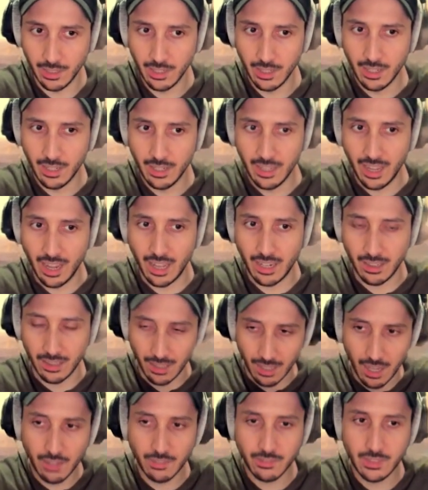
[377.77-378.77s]
and
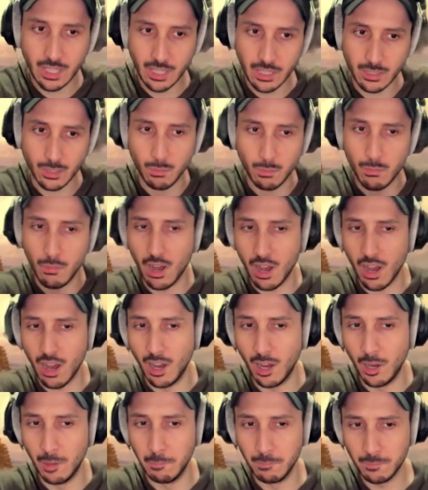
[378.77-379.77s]
loves his
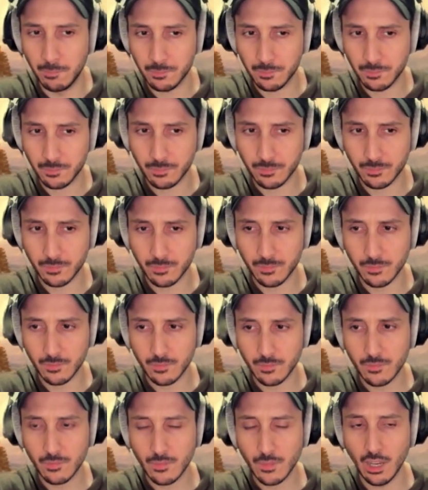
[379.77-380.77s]
mom.
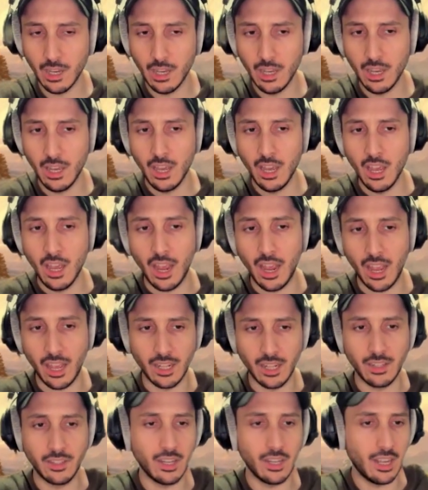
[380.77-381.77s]

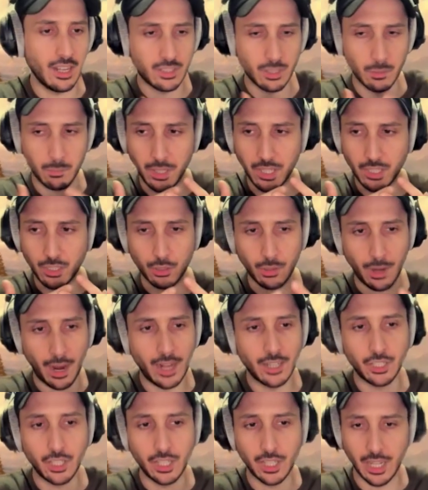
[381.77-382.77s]
And it's a big
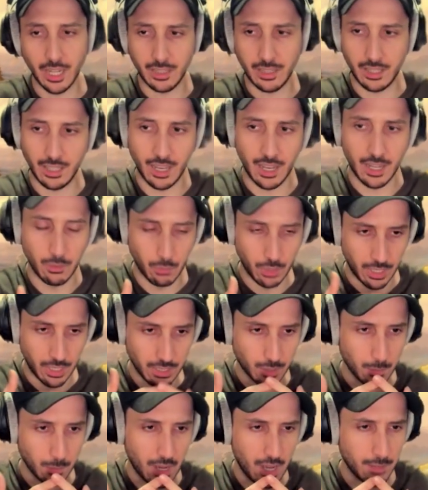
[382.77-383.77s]
tragedy at the end when his
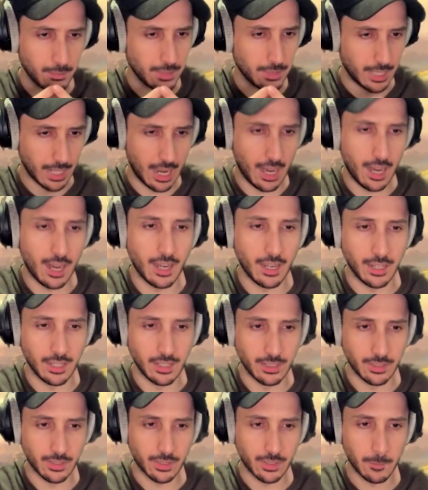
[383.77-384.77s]
mom
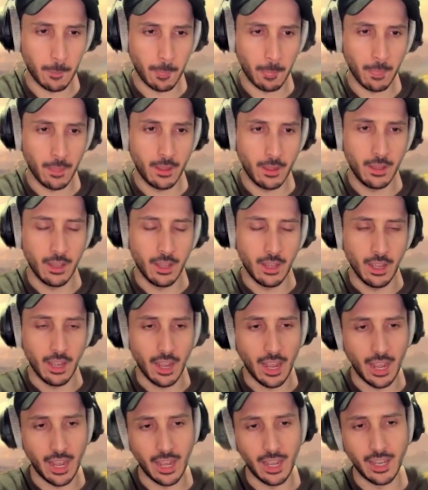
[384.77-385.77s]
dies.
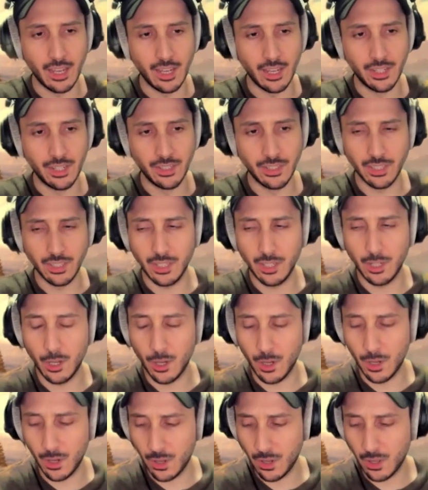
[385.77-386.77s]
And
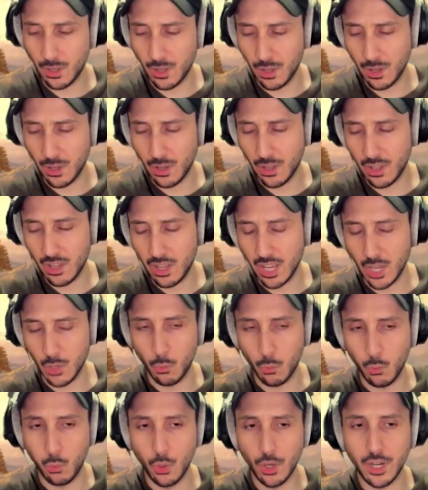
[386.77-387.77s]
it
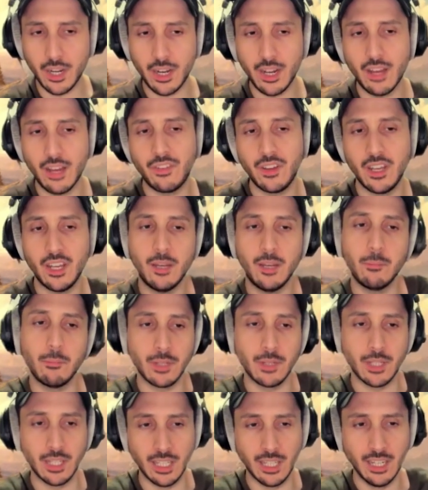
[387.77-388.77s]
wouldn't have hit
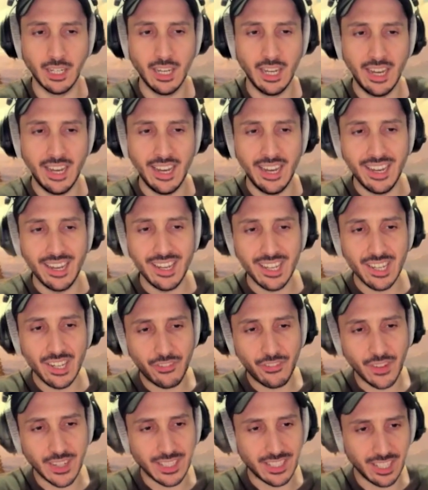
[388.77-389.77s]
me if I
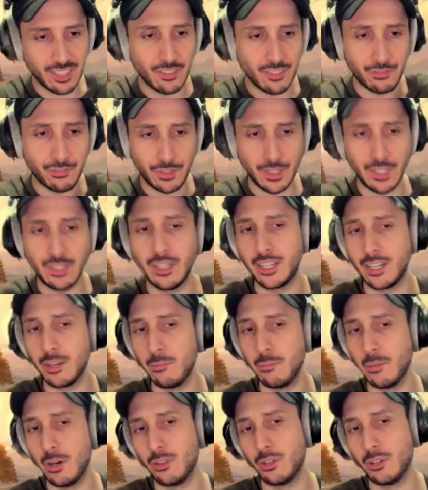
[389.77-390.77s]
didn't feel like a
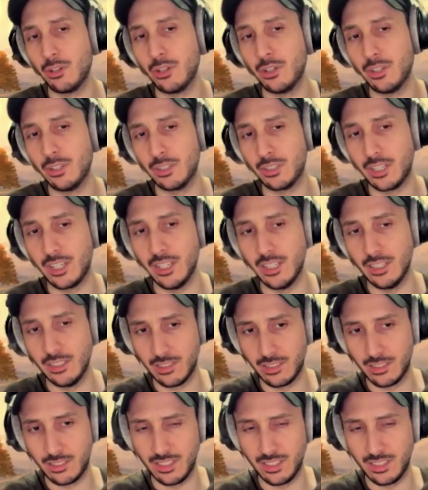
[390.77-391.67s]
mother and her kids. Do you know